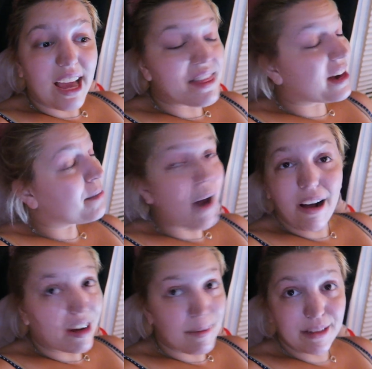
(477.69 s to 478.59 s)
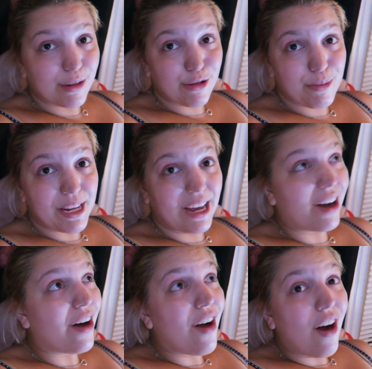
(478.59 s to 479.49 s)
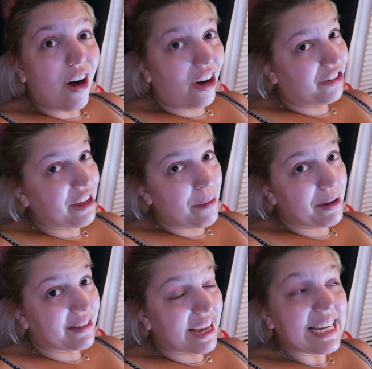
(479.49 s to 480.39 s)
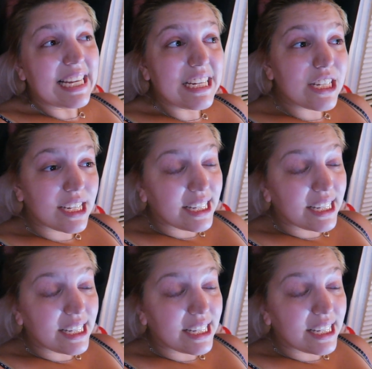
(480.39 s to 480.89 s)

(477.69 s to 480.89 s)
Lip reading: and then I'm not gonna be on social media all day because I need to